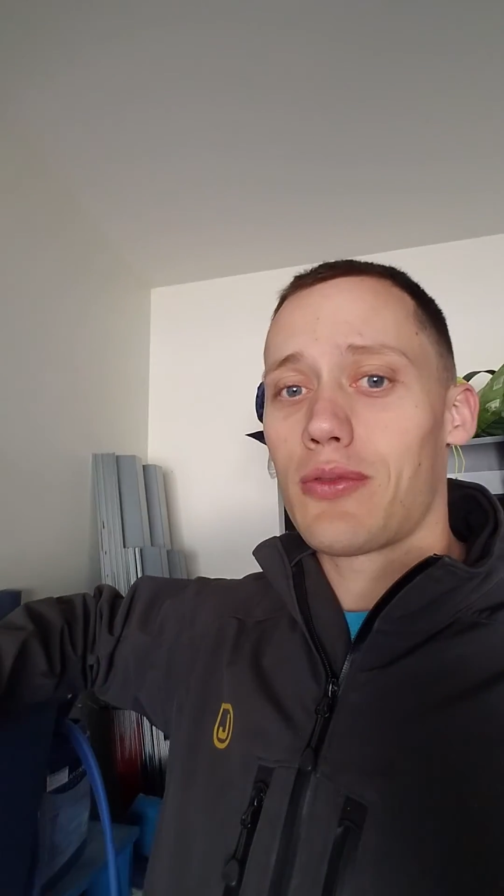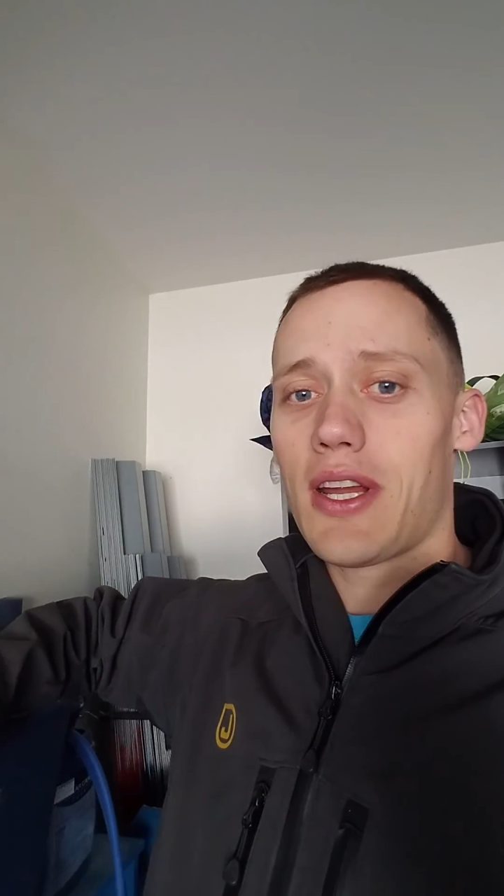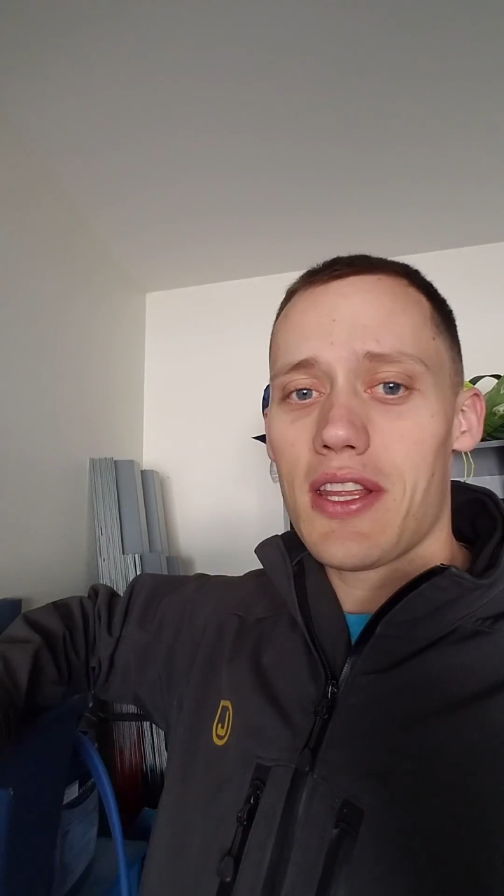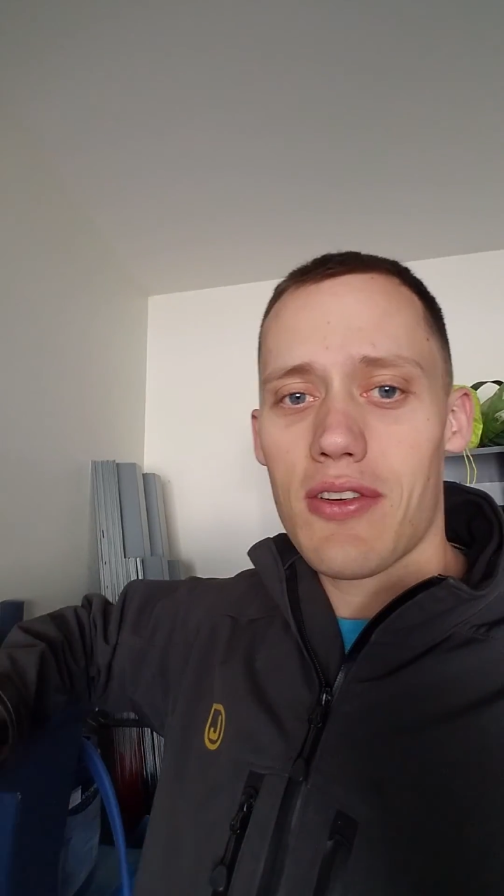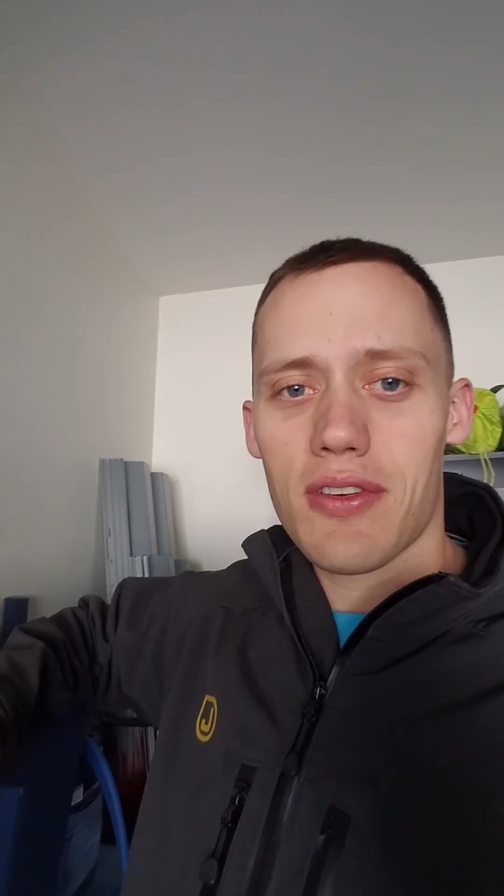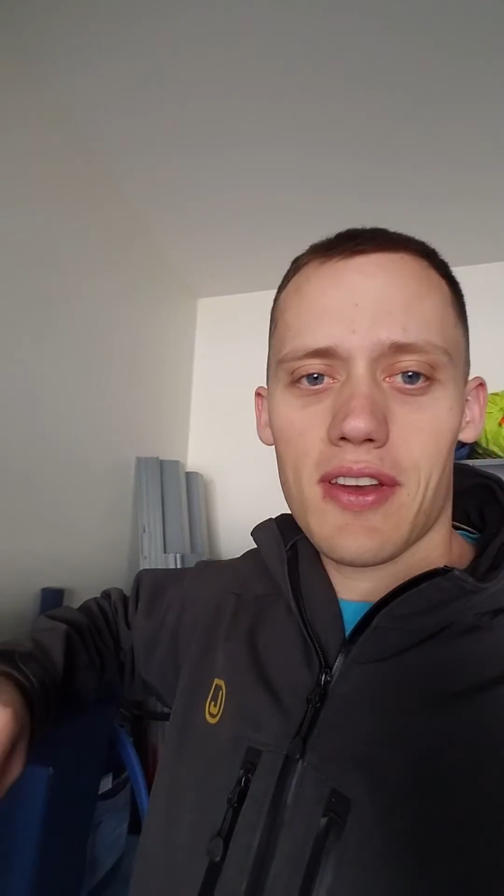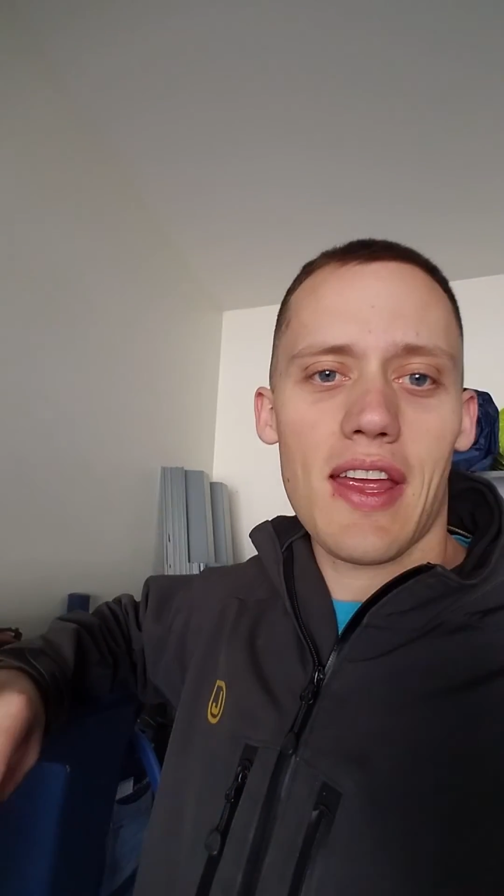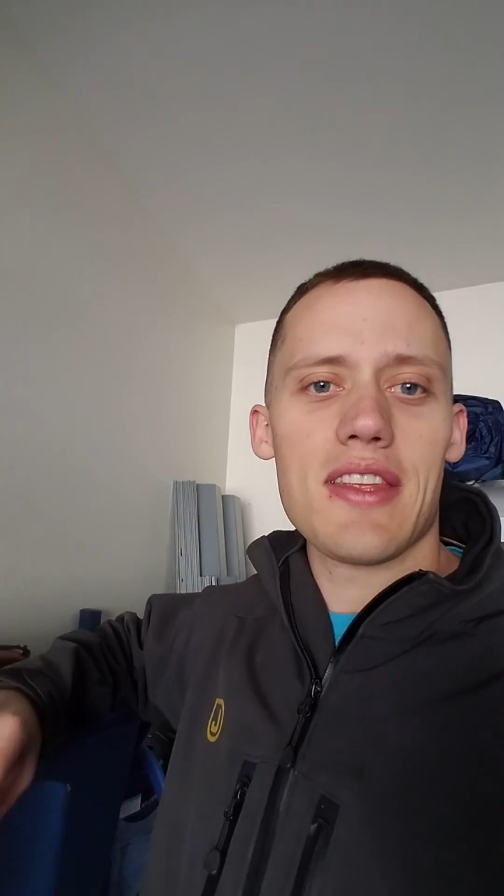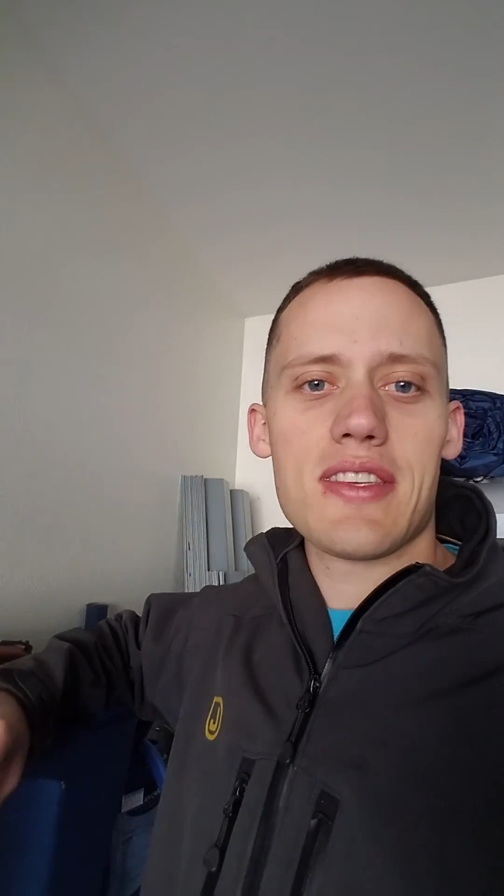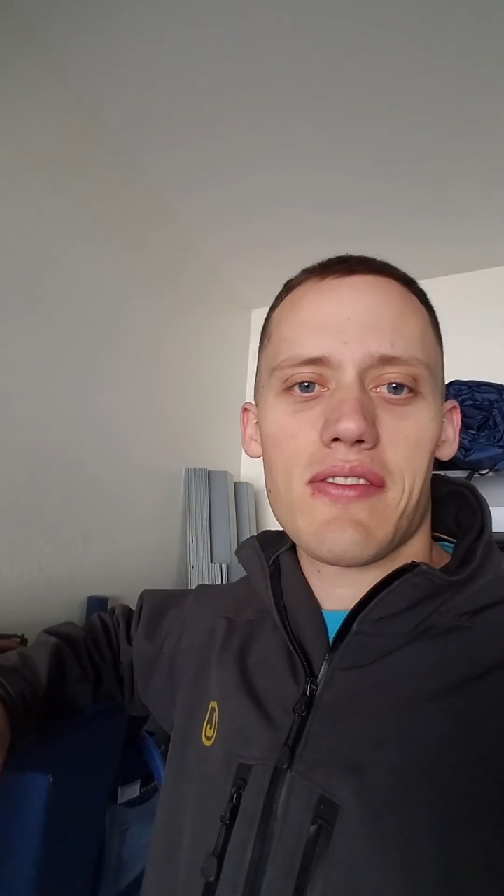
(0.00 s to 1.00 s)
radio in a
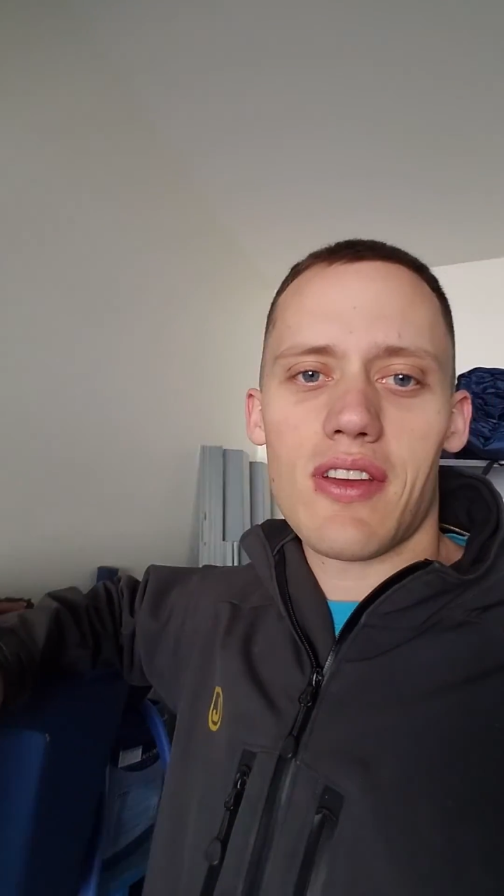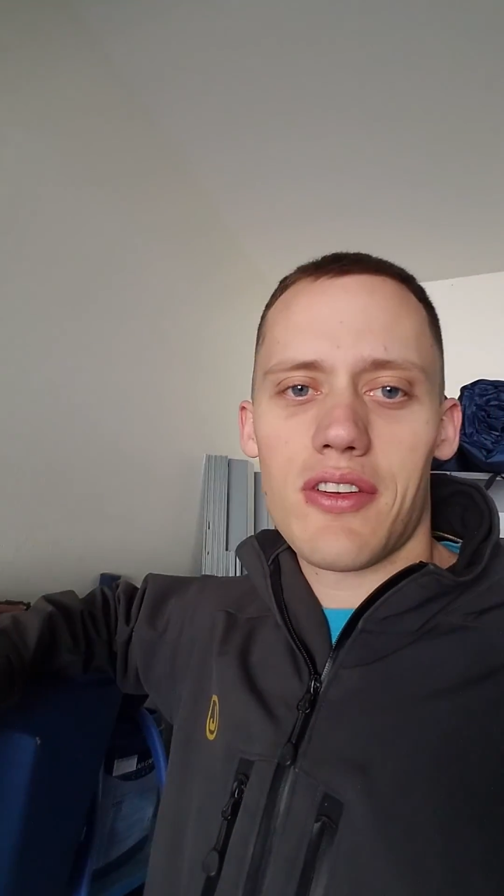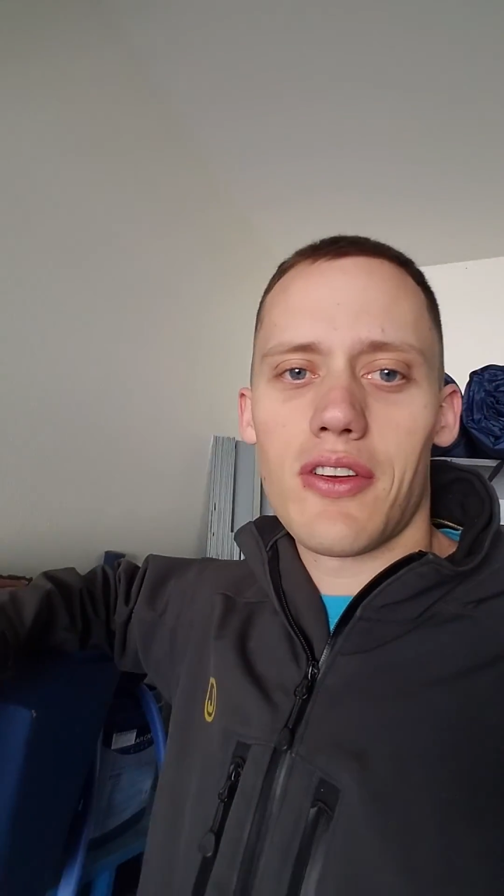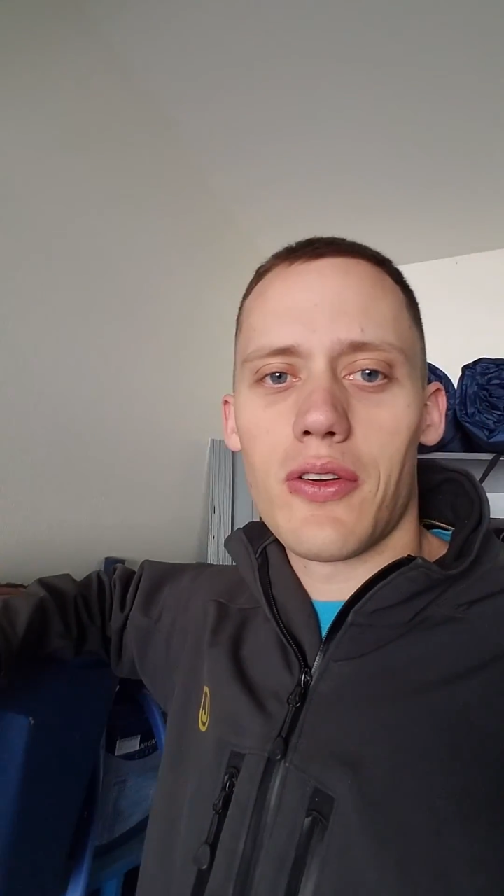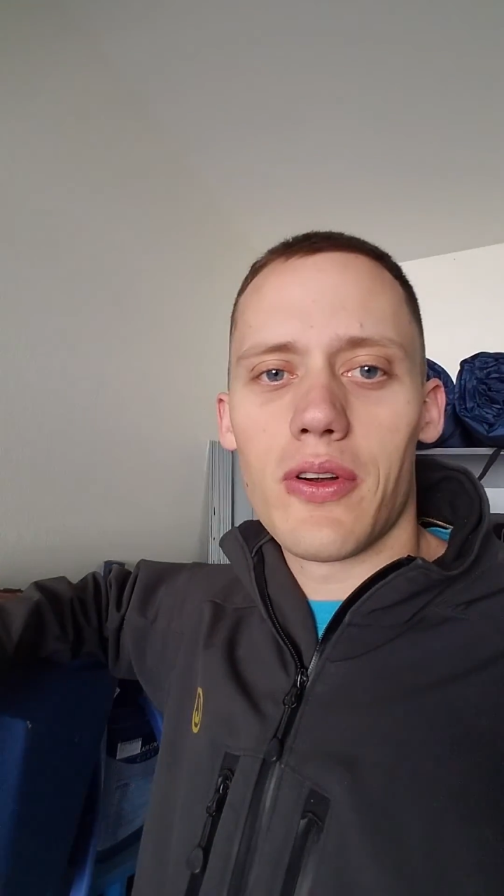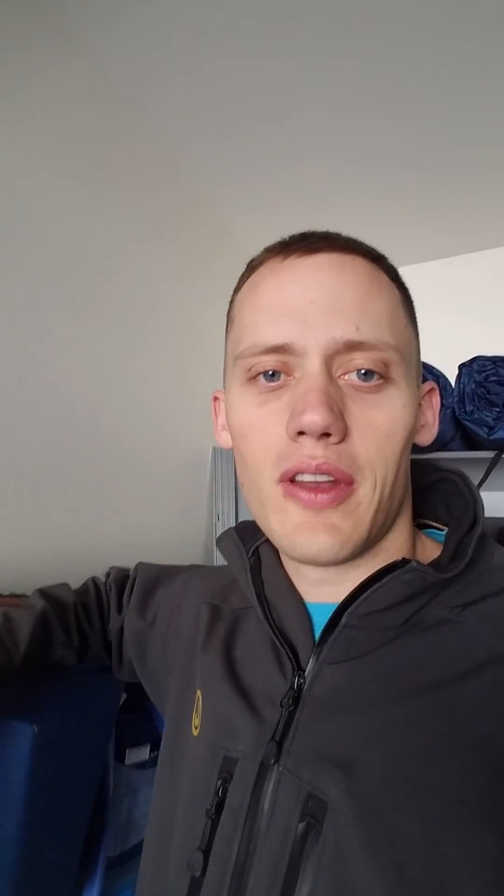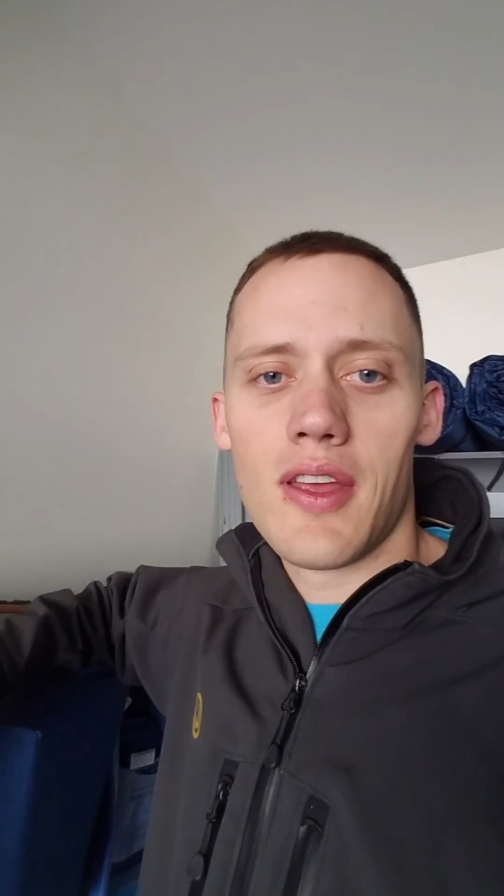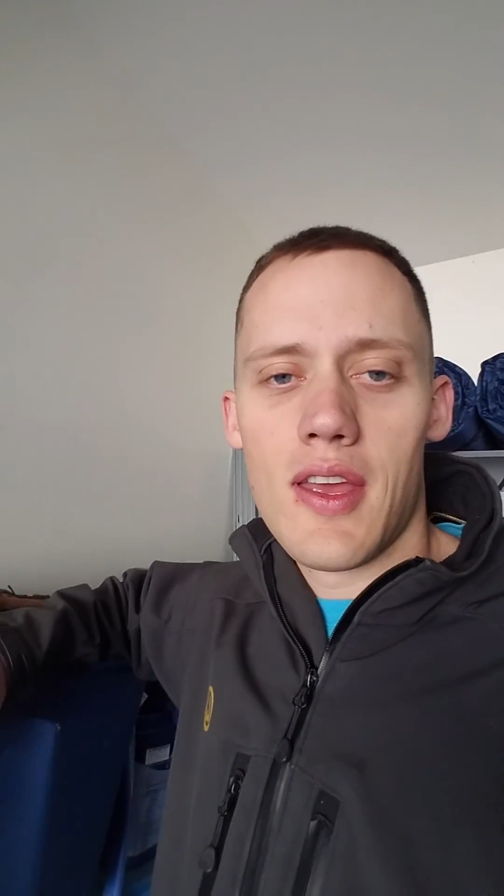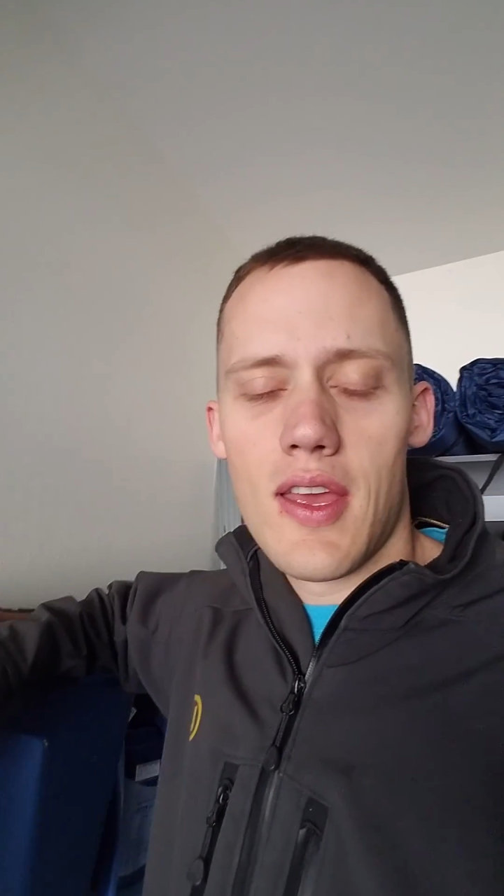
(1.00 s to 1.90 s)
97 Honda Accord.